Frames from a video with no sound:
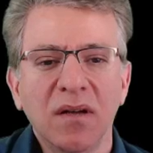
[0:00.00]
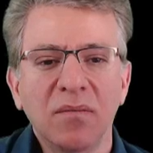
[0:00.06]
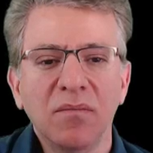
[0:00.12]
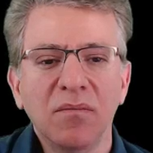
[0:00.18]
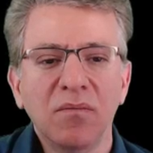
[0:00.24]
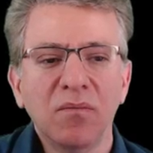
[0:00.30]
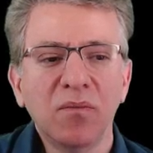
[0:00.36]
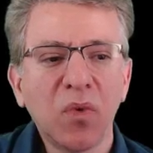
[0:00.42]

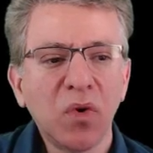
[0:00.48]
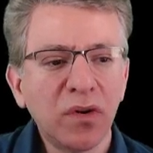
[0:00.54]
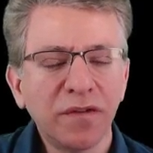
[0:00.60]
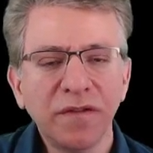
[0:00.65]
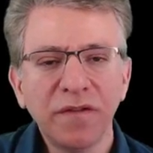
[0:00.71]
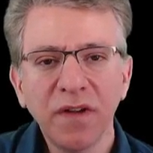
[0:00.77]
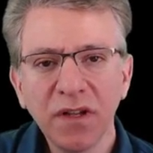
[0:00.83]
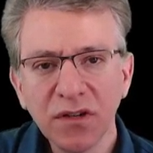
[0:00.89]
more
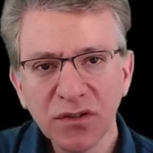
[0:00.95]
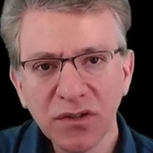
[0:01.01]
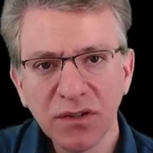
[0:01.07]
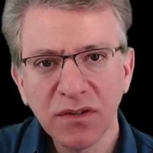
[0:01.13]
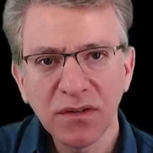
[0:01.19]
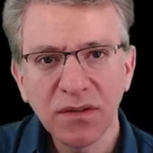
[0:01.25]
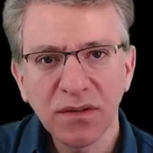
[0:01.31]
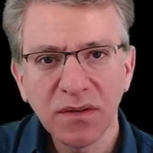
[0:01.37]

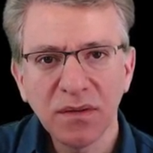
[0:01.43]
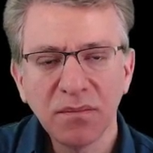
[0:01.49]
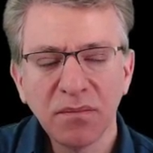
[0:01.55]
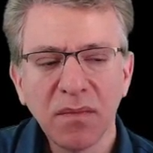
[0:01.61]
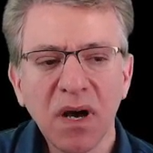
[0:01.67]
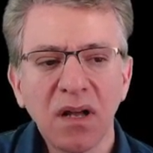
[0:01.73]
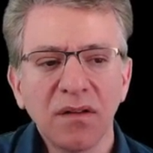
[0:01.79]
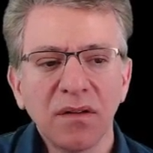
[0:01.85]
finished
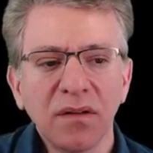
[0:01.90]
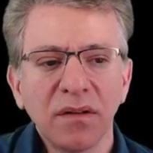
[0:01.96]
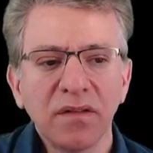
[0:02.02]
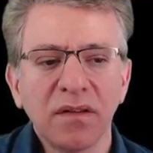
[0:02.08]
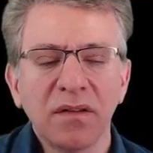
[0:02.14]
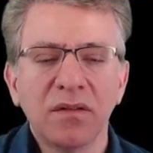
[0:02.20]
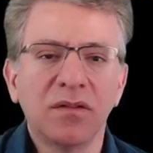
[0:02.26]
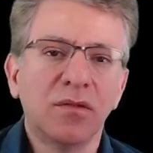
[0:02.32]
models
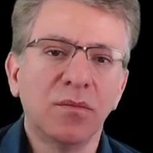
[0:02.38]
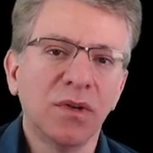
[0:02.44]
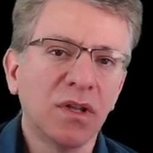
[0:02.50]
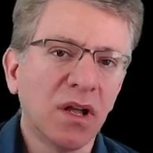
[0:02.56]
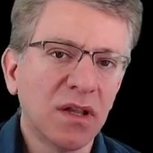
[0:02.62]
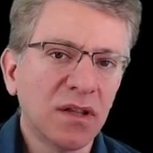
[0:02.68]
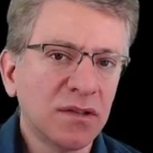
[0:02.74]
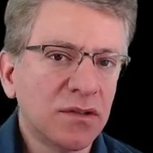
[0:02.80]
and
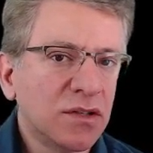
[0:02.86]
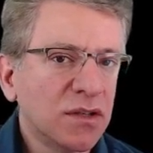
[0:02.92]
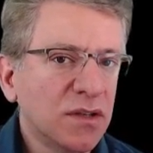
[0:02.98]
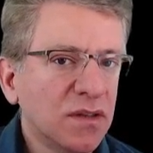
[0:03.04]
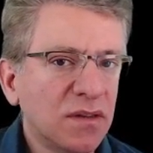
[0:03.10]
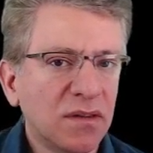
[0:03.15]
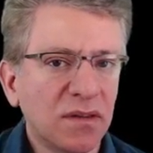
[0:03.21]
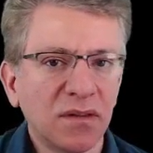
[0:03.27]

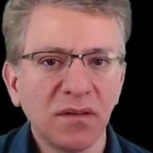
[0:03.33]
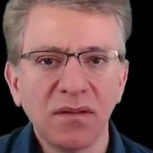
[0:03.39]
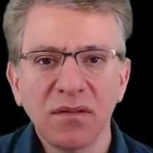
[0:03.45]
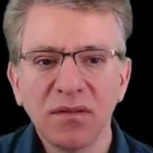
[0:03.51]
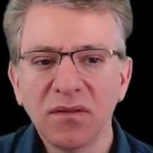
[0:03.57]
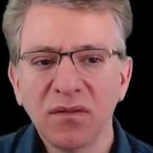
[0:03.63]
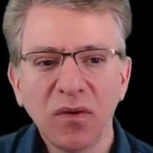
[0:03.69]
terminologies and